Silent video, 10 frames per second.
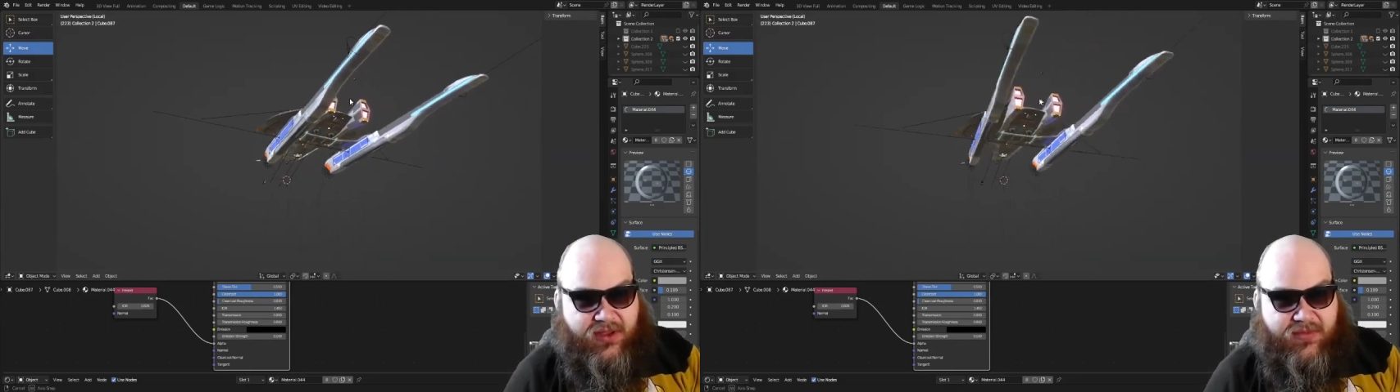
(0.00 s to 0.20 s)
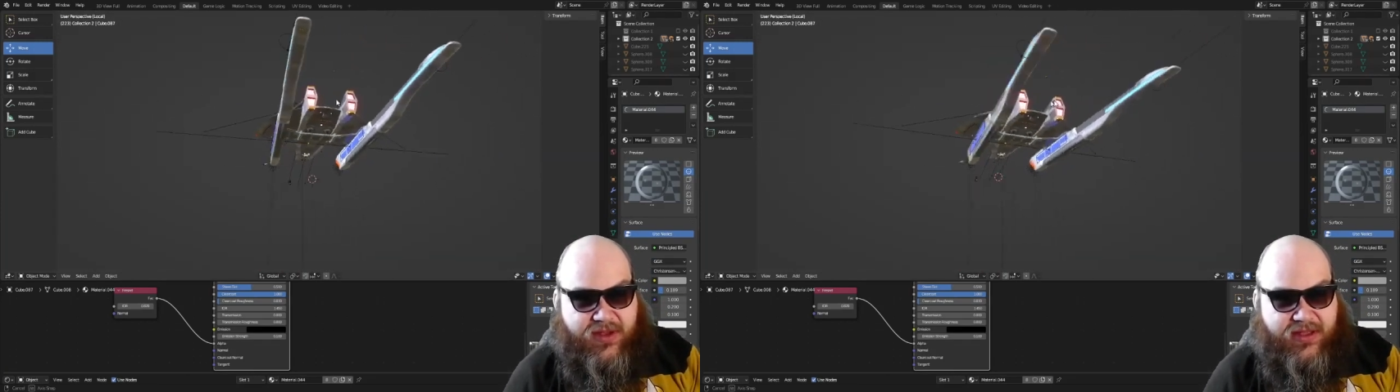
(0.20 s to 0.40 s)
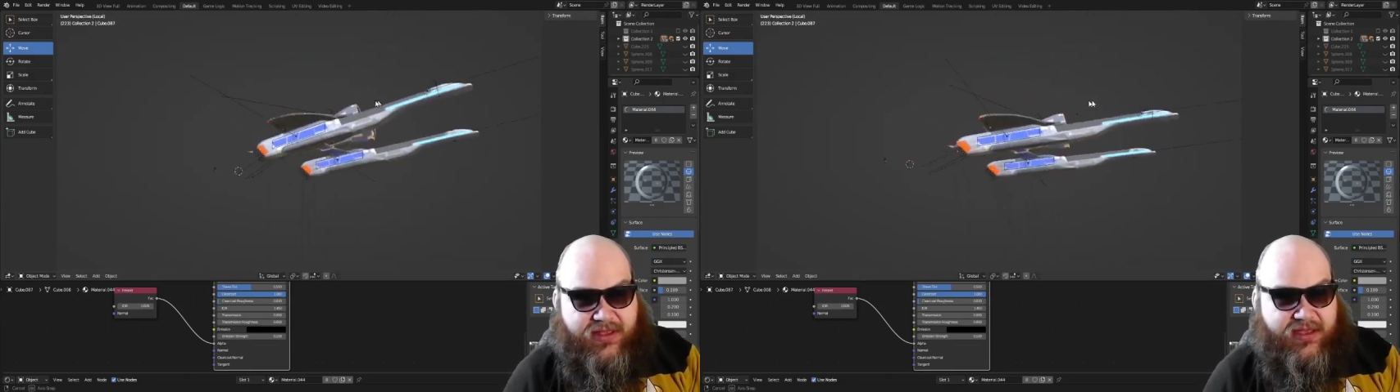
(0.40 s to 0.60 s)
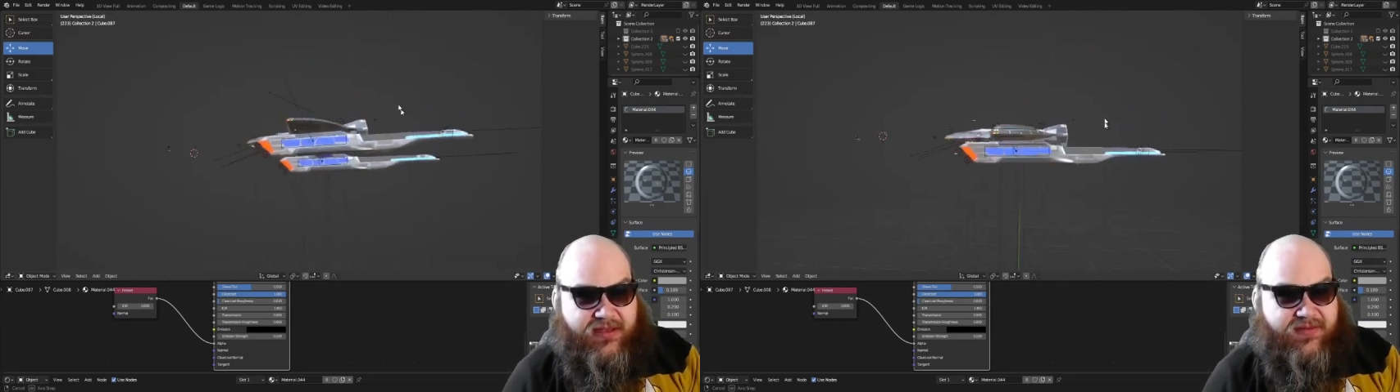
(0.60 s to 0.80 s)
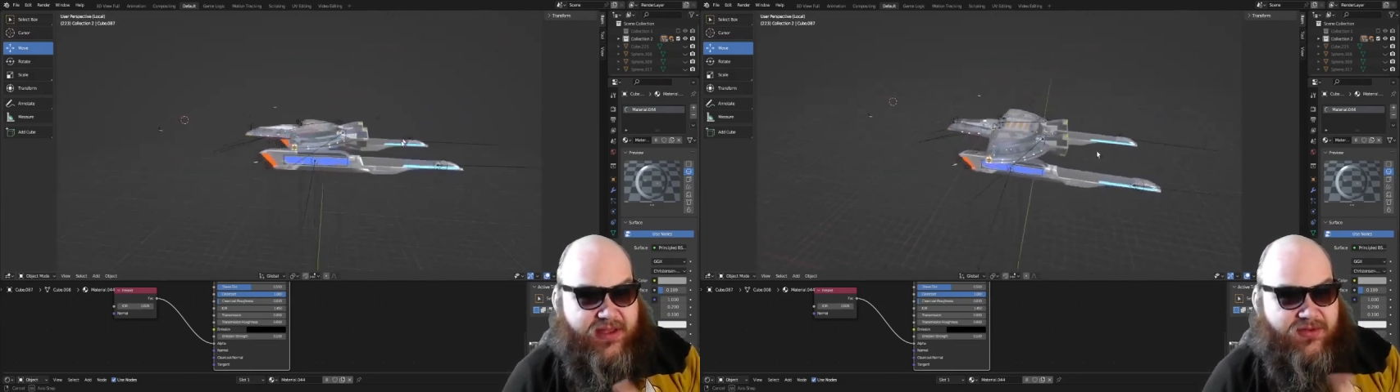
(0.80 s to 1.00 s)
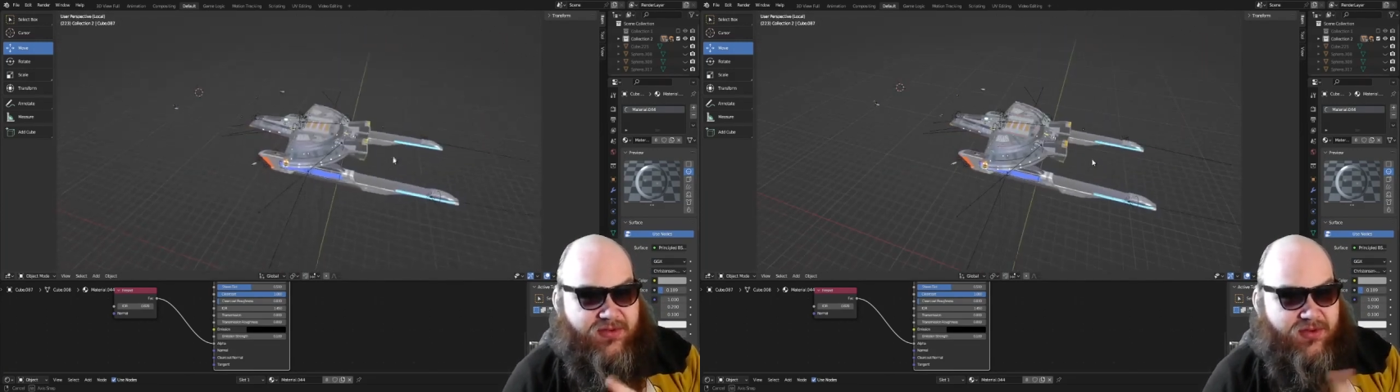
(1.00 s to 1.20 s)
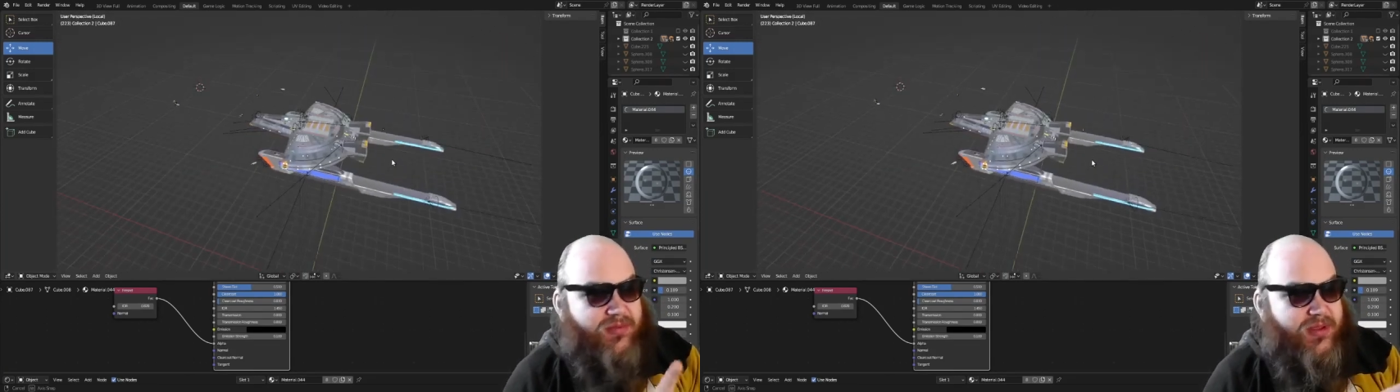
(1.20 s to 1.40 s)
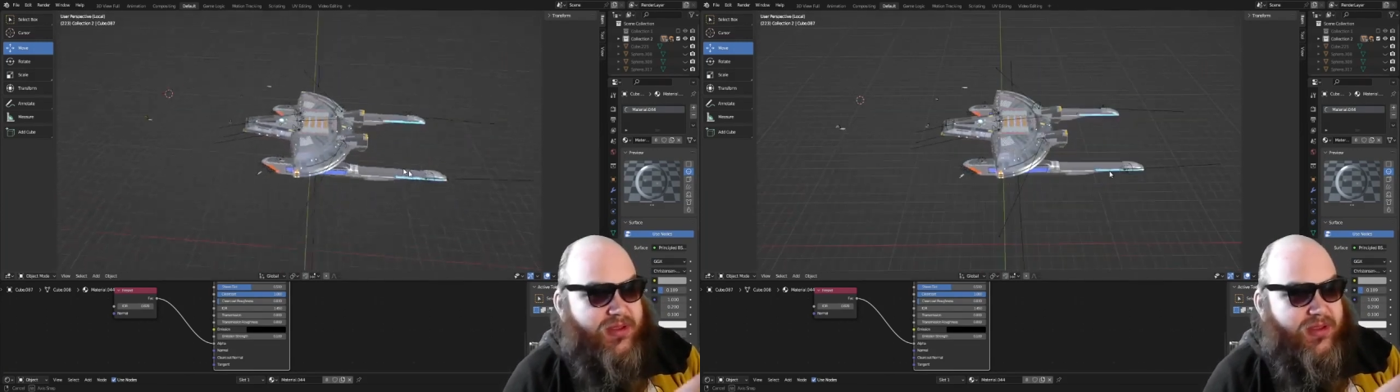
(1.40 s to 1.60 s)
that I'm not seeing a phaser
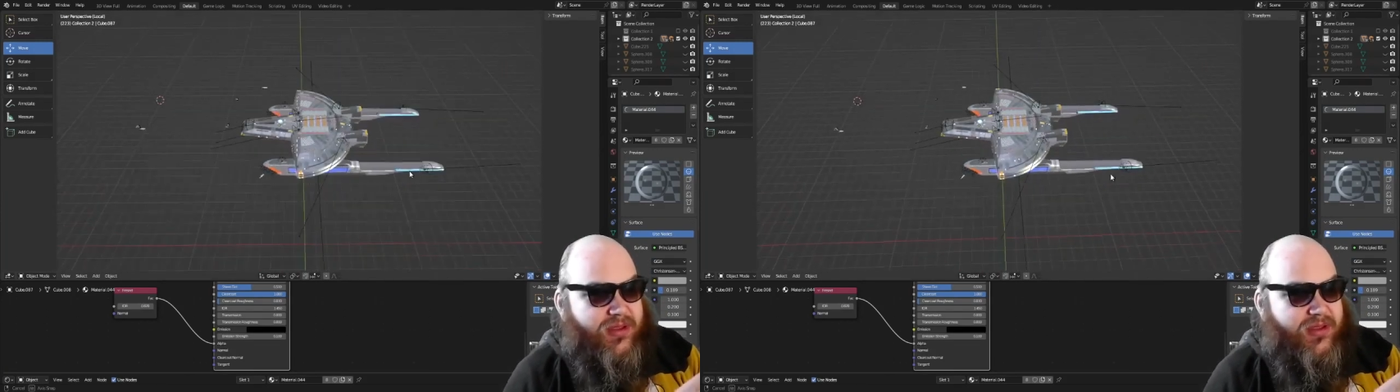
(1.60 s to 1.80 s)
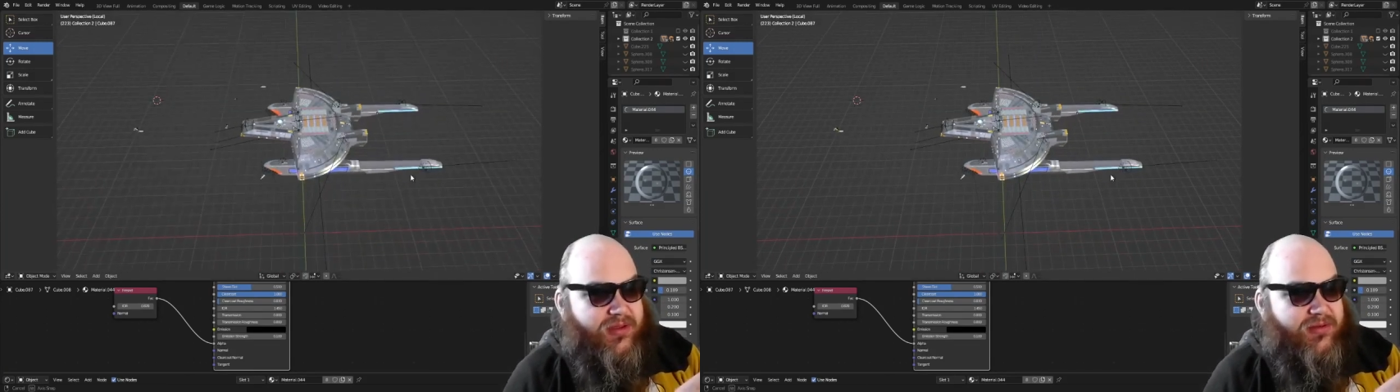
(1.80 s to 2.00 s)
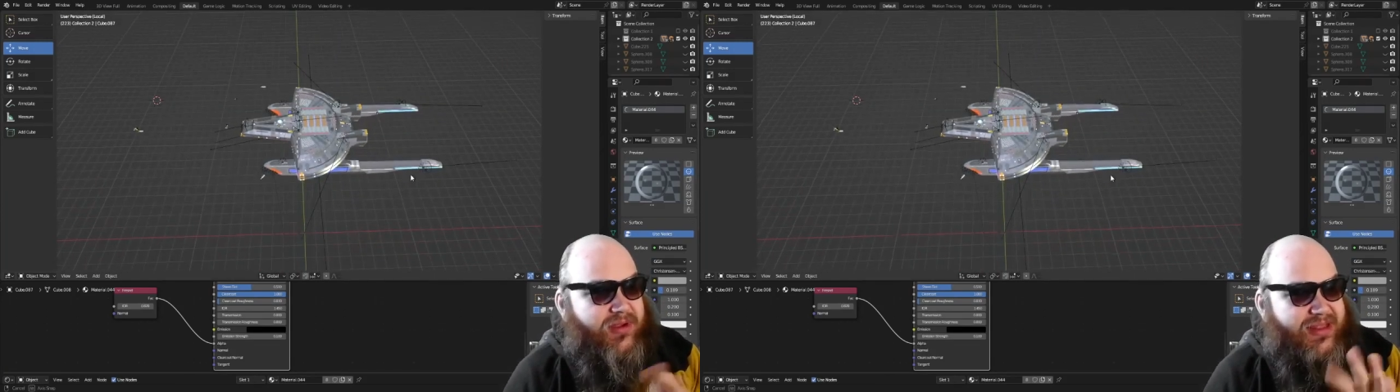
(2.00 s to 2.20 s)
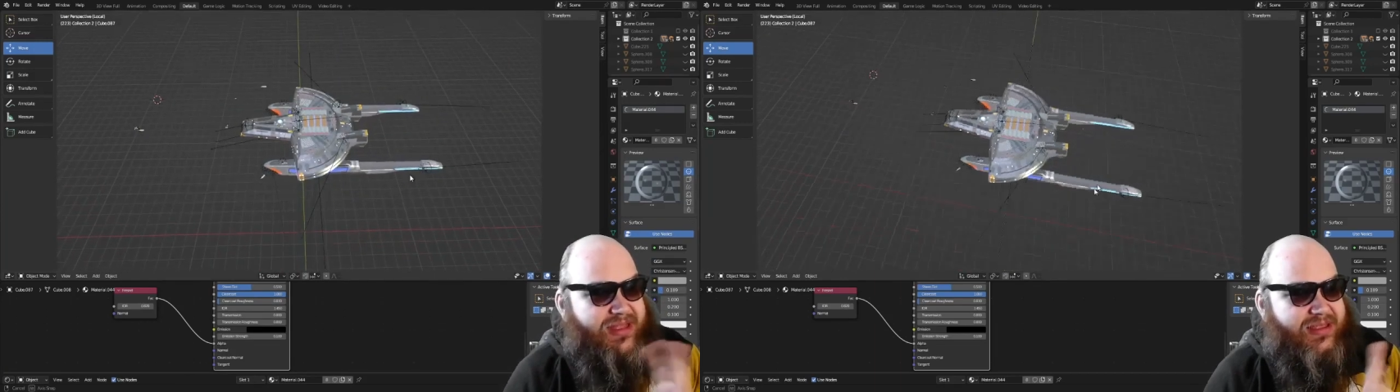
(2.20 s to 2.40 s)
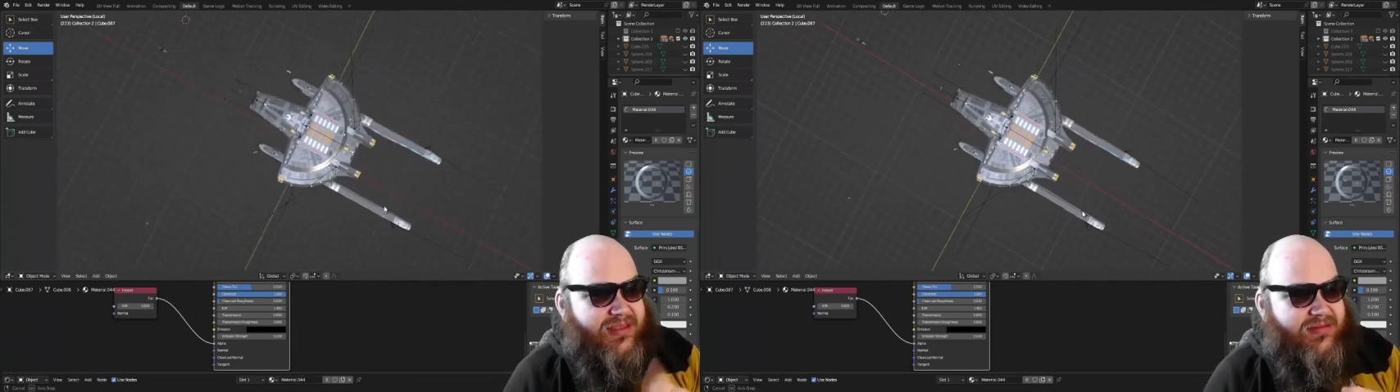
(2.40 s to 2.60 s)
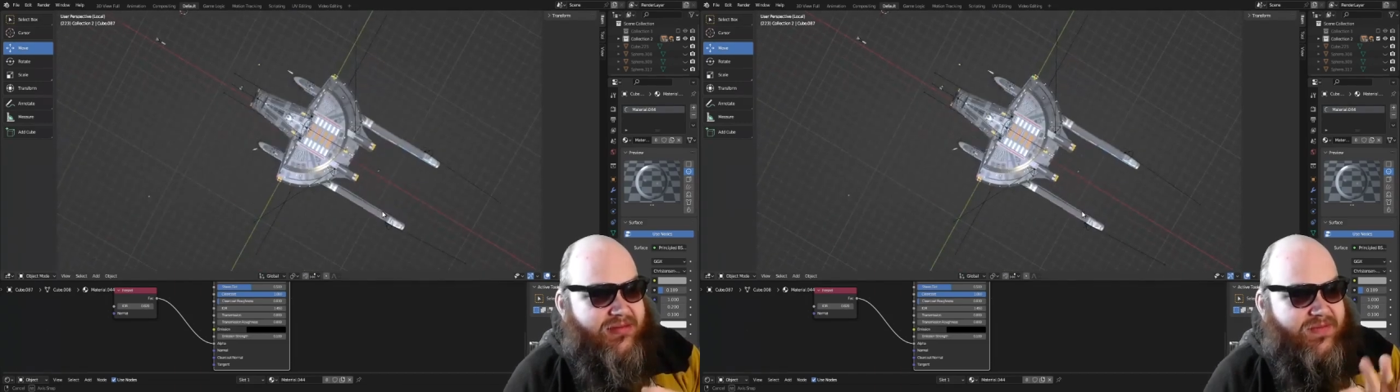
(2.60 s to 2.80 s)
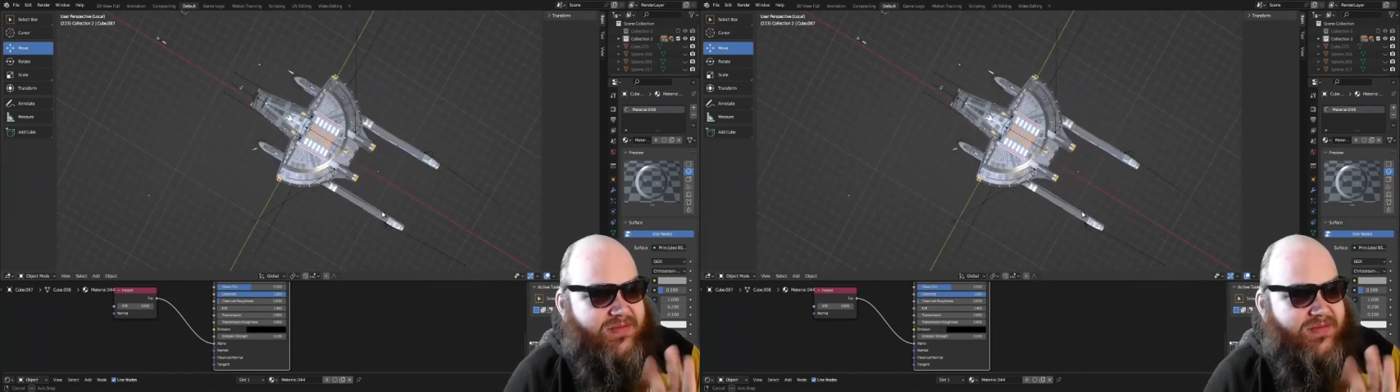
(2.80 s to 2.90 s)
strip, right? And that's